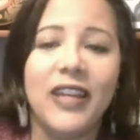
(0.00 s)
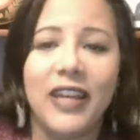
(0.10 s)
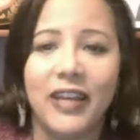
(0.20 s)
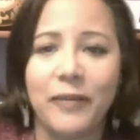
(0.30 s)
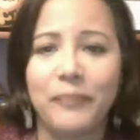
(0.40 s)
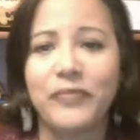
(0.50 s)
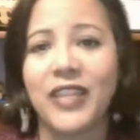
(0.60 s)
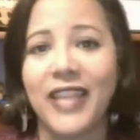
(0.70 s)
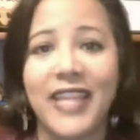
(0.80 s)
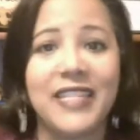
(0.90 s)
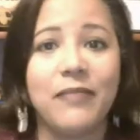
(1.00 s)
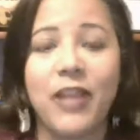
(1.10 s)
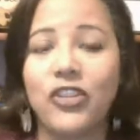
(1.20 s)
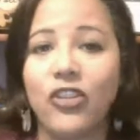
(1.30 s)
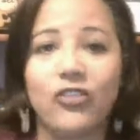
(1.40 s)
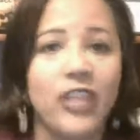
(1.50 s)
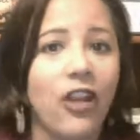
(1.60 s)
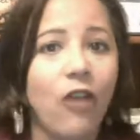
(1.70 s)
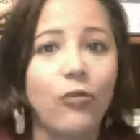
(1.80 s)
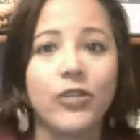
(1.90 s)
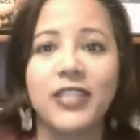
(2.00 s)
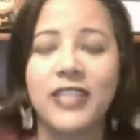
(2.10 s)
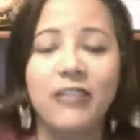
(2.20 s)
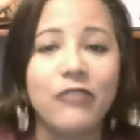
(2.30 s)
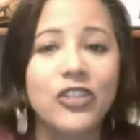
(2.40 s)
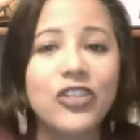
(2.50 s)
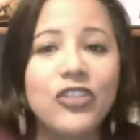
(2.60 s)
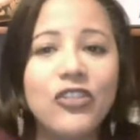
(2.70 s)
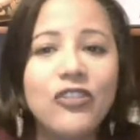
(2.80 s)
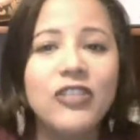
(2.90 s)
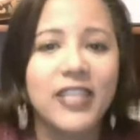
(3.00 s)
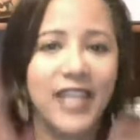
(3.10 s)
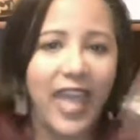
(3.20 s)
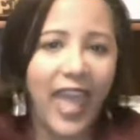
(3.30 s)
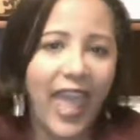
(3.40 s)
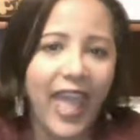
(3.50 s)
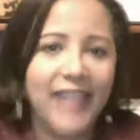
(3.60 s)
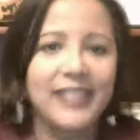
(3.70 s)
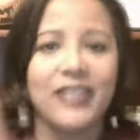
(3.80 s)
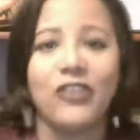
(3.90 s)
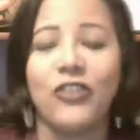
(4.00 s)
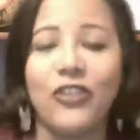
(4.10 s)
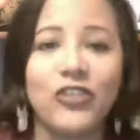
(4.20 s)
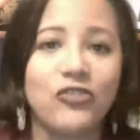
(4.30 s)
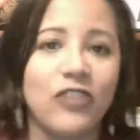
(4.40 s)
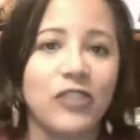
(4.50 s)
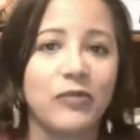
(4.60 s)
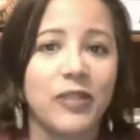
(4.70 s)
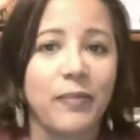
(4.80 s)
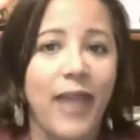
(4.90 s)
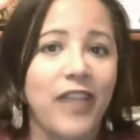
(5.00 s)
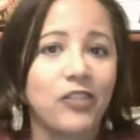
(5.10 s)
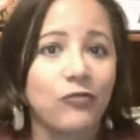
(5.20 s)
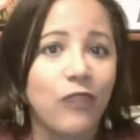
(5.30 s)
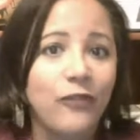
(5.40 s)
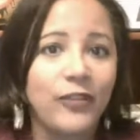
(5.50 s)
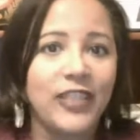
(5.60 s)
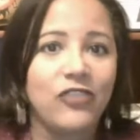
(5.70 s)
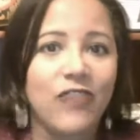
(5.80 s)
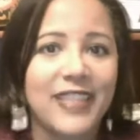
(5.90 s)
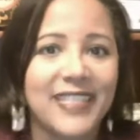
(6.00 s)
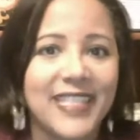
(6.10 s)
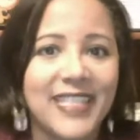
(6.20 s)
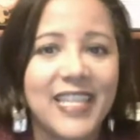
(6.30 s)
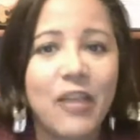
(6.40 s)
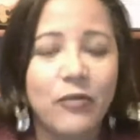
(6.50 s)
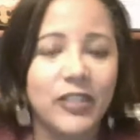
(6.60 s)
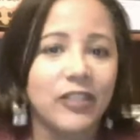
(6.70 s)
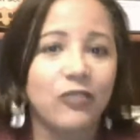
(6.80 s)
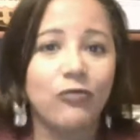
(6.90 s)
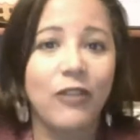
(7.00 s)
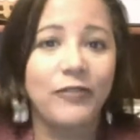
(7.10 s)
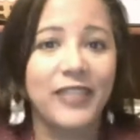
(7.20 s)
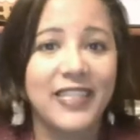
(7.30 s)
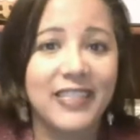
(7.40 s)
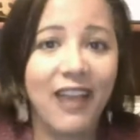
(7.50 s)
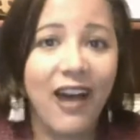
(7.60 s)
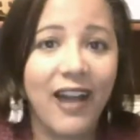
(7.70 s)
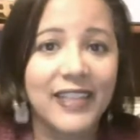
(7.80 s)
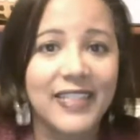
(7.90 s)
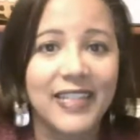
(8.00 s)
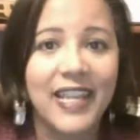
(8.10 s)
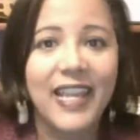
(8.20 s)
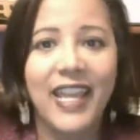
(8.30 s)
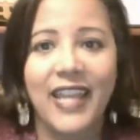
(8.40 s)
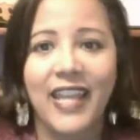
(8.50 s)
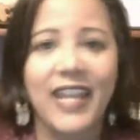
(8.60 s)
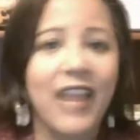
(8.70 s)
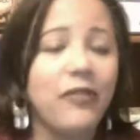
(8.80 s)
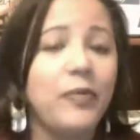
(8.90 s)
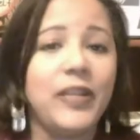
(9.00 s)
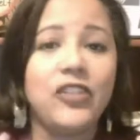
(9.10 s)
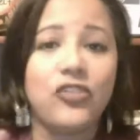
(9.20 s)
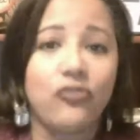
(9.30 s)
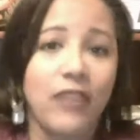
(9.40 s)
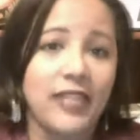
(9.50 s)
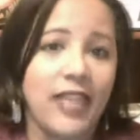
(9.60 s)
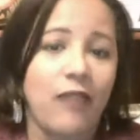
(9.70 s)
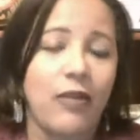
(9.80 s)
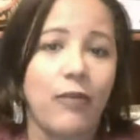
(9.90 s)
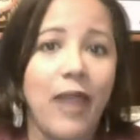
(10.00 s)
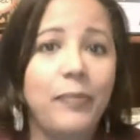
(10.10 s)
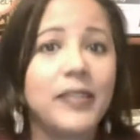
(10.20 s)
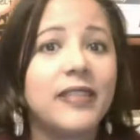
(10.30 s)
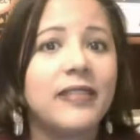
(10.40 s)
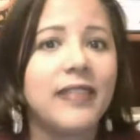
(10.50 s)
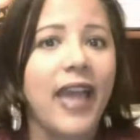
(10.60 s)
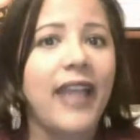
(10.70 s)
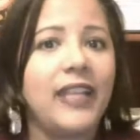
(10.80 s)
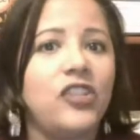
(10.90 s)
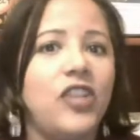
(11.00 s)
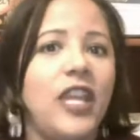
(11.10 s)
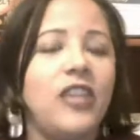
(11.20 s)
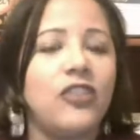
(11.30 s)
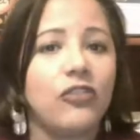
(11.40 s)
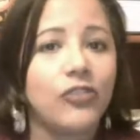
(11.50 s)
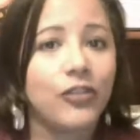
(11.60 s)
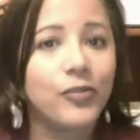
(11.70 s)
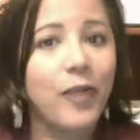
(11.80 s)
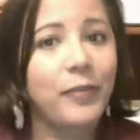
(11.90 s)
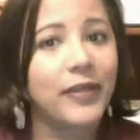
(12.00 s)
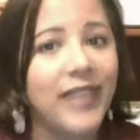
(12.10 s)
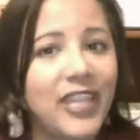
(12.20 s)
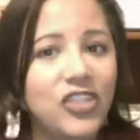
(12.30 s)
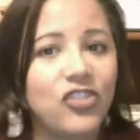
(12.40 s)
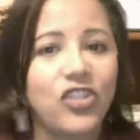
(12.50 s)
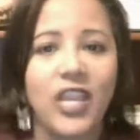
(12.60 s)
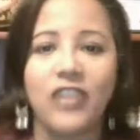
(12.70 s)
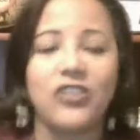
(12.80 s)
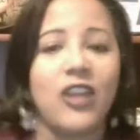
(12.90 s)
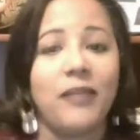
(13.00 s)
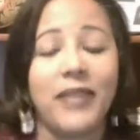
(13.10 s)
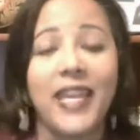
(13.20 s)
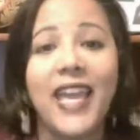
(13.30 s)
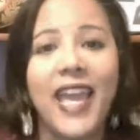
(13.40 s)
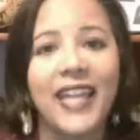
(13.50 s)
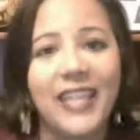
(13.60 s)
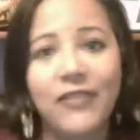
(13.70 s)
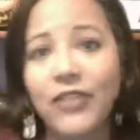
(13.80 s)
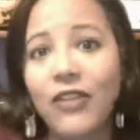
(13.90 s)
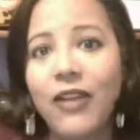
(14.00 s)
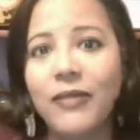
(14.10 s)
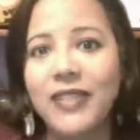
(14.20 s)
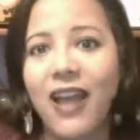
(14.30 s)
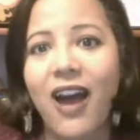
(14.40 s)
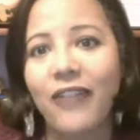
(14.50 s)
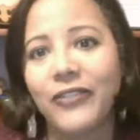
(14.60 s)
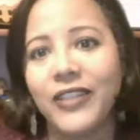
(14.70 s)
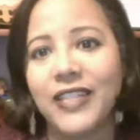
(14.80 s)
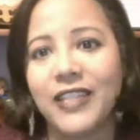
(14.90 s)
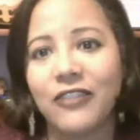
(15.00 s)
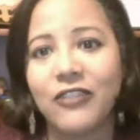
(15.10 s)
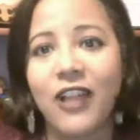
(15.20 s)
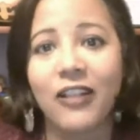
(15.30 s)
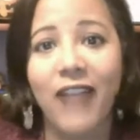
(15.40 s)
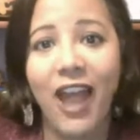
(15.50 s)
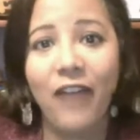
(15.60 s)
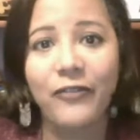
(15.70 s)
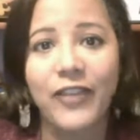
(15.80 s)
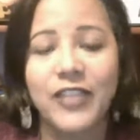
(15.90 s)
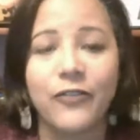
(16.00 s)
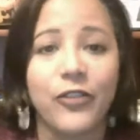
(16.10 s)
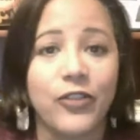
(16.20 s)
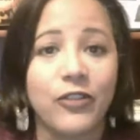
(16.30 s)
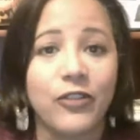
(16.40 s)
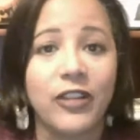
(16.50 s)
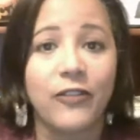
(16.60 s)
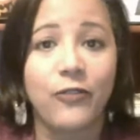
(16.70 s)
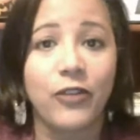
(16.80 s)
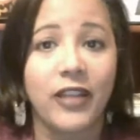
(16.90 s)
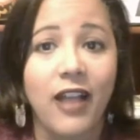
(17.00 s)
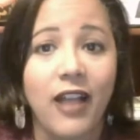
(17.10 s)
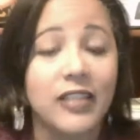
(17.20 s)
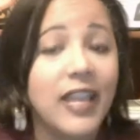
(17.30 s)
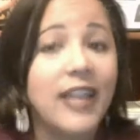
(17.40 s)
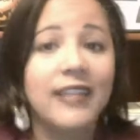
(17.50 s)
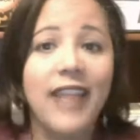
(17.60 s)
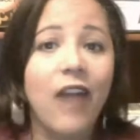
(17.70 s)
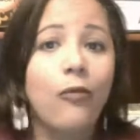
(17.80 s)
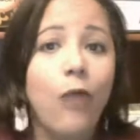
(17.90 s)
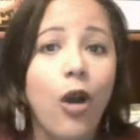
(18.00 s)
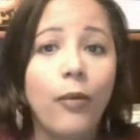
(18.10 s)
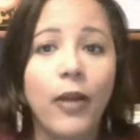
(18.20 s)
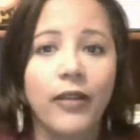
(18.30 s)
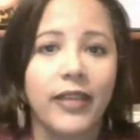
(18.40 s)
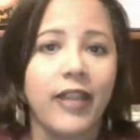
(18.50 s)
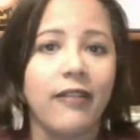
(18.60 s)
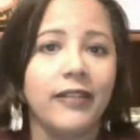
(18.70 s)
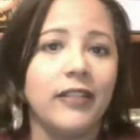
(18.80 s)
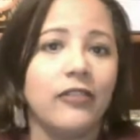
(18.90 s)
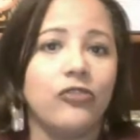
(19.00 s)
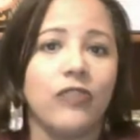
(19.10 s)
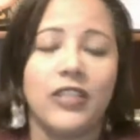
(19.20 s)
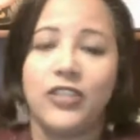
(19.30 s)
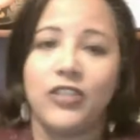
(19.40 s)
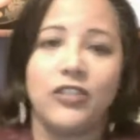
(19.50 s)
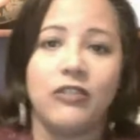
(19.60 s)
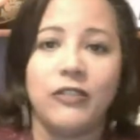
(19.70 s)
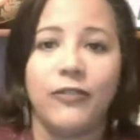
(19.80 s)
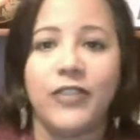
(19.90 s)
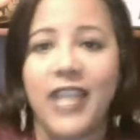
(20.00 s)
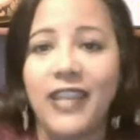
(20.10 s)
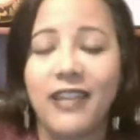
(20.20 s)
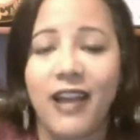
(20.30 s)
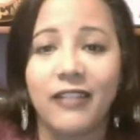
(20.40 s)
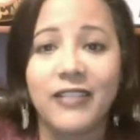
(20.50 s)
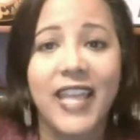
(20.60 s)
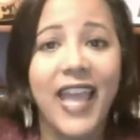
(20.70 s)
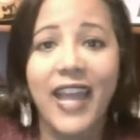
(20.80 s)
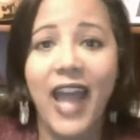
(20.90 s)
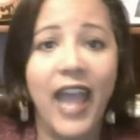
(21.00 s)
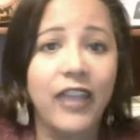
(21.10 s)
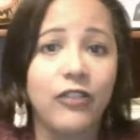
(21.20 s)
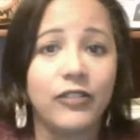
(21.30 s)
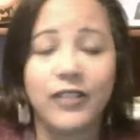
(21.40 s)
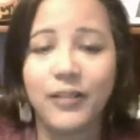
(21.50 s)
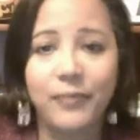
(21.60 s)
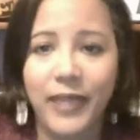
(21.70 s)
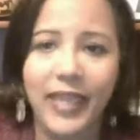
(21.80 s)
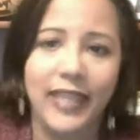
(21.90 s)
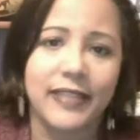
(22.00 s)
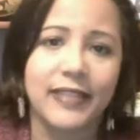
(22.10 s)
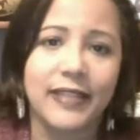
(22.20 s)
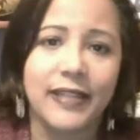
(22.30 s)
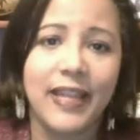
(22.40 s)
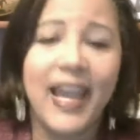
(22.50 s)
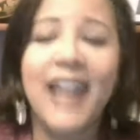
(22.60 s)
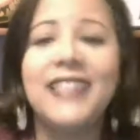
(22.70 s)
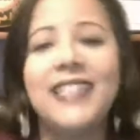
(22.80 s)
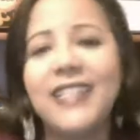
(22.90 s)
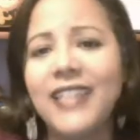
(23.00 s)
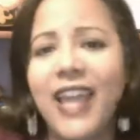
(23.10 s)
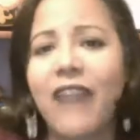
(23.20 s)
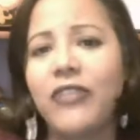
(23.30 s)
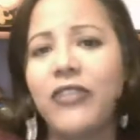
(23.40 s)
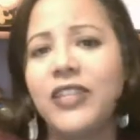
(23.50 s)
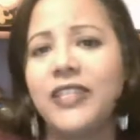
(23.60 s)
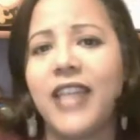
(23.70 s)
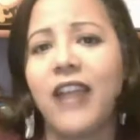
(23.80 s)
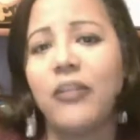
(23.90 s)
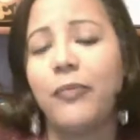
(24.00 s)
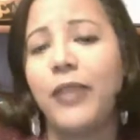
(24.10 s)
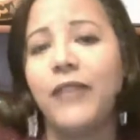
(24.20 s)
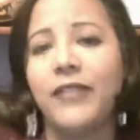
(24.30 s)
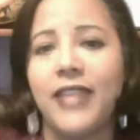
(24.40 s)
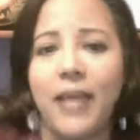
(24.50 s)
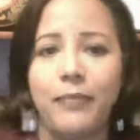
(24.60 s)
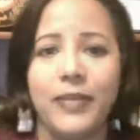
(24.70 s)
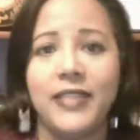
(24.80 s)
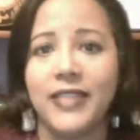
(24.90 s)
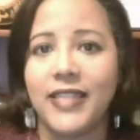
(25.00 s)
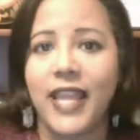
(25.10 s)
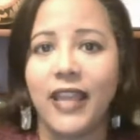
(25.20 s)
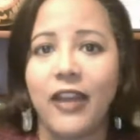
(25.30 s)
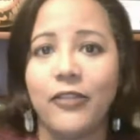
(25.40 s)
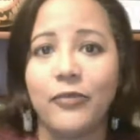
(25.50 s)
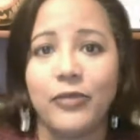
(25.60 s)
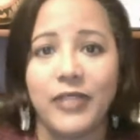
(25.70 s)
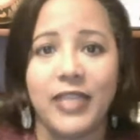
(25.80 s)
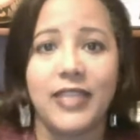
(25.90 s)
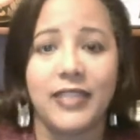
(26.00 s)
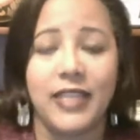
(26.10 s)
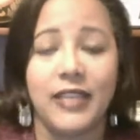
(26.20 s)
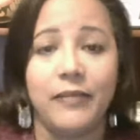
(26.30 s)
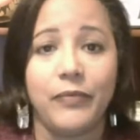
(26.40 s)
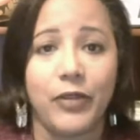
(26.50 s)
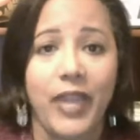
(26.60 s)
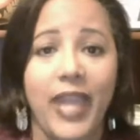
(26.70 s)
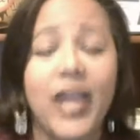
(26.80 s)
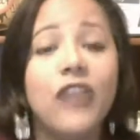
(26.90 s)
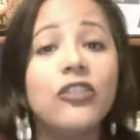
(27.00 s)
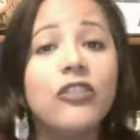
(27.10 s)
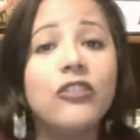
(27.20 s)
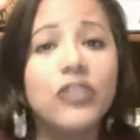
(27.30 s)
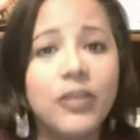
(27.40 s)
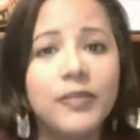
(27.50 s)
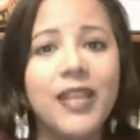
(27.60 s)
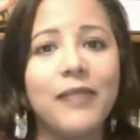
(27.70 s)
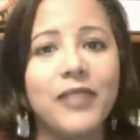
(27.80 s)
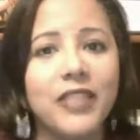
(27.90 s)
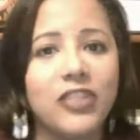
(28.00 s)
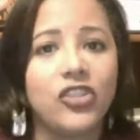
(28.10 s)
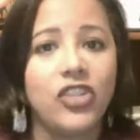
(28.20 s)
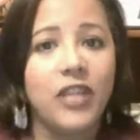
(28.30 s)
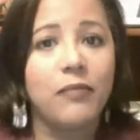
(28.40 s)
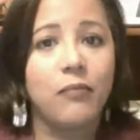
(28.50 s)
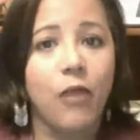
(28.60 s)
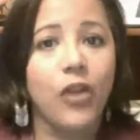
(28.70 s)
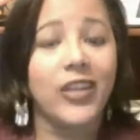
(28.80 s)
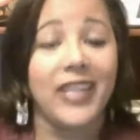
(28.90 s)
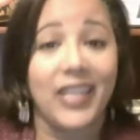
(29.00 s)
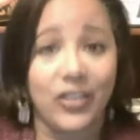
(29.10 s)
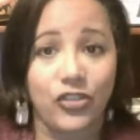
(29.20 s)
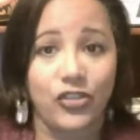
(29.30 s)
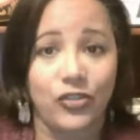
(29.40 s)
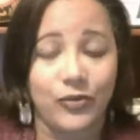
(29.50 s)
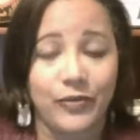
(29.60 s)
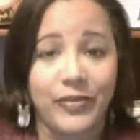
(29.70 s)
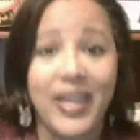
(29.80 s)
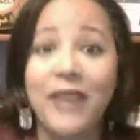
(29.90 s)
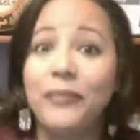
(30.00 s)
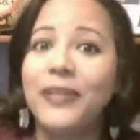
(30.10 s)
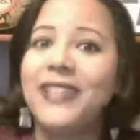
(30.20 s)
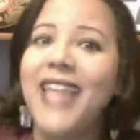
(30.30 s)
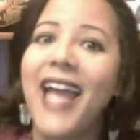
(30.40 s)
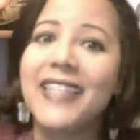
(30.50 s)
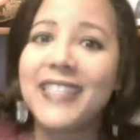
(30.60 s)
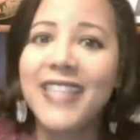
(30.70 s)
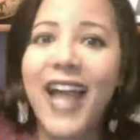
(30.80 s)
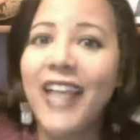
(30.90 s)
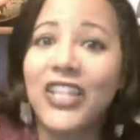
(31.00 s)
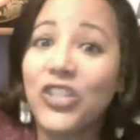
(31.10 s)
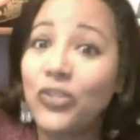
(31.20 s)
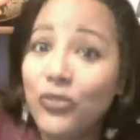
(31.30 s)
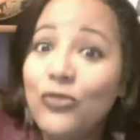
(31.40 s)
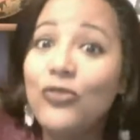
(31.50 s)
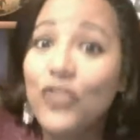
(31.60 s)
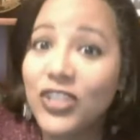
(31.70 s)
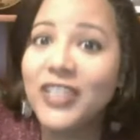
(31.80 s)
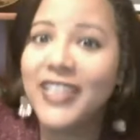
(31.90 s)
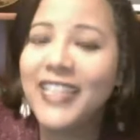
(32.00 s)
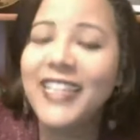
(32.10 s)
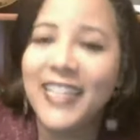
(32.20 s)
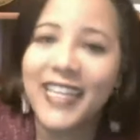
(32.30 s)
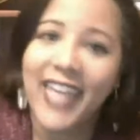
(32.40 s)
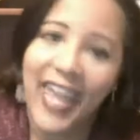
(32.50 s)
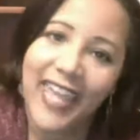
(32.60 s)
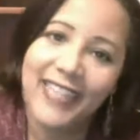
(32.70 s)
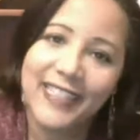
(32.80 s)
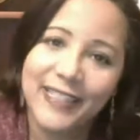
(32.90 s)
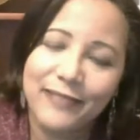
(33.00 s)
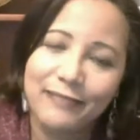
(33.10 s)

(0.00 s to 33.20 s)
the ladies in my church, they all wore the sequin suits and the hats, and the girls dressed with the pageant ruffly dresses with the little ruffly socks, and everybody just dressed that way, right? But society changed, our church population changed on me, and even though I was offering these $100 outfits for $30 to $40, now Walmart carried little dresses and suits for $10, and I couldn't compete. I didn't have the desire to pivot that business like other boutiques did. Okay, so there's sometimes a legit market issue. But that's not usually the case.